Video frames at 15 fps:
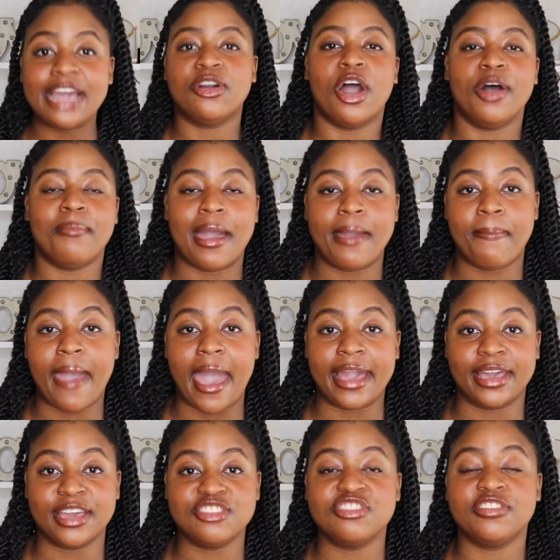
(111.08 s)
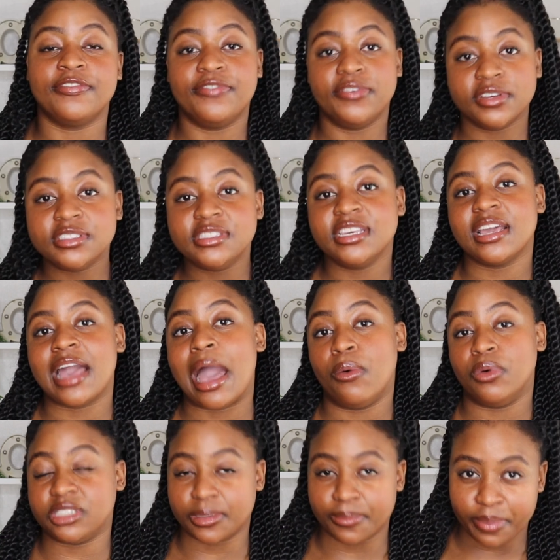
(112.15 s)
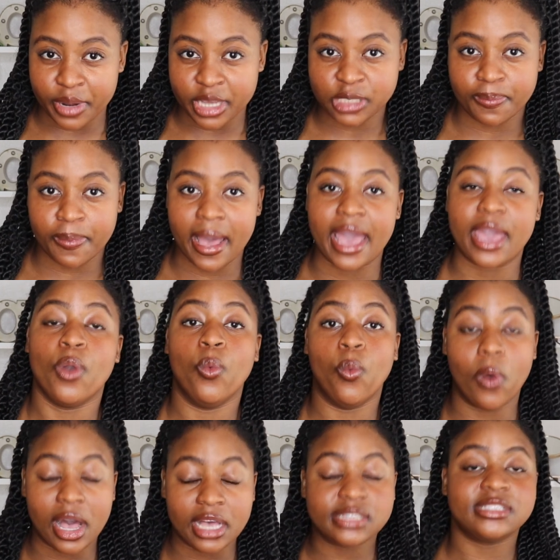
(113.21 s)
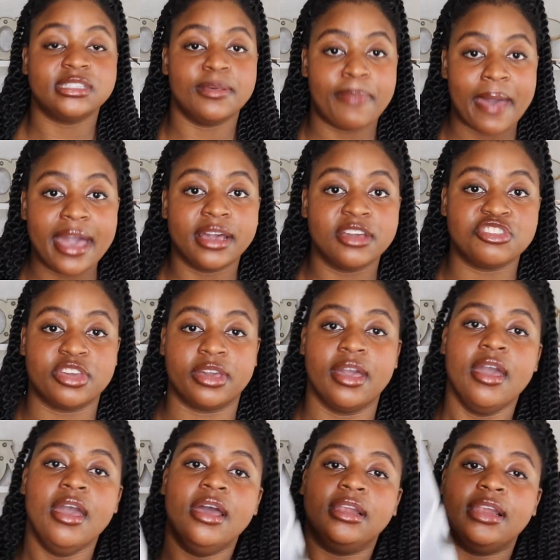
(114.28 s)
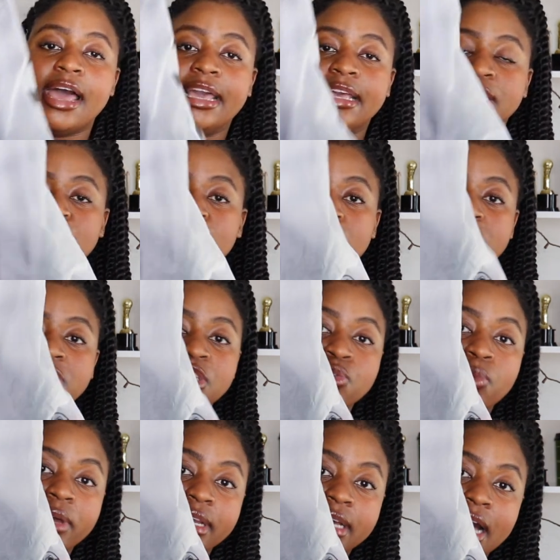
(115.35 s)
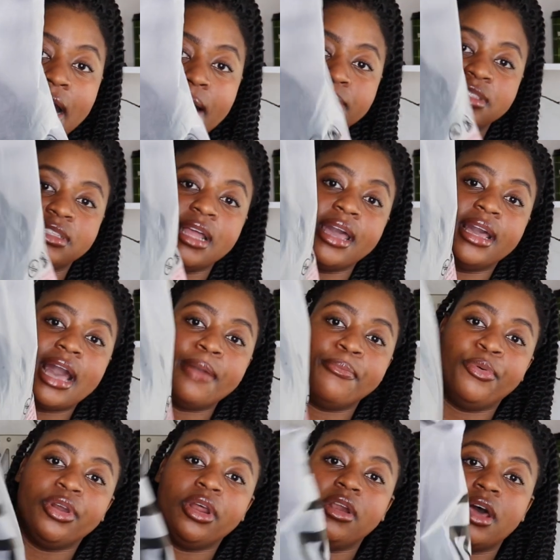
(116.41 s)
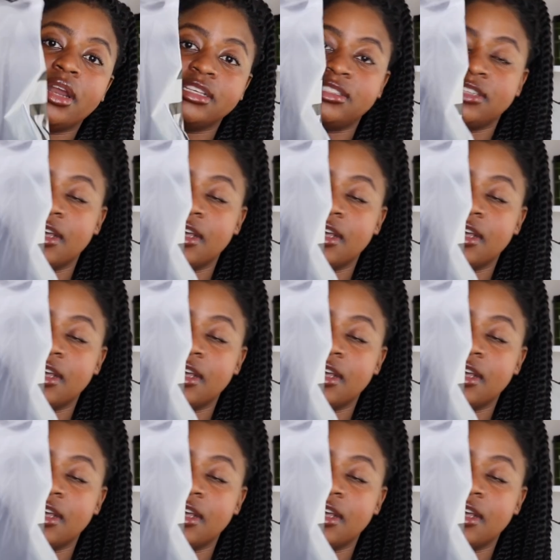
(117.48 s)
I got my package, the first thing I was impressed by was the packaging. Like, so this is what it comes like. I bought a lot of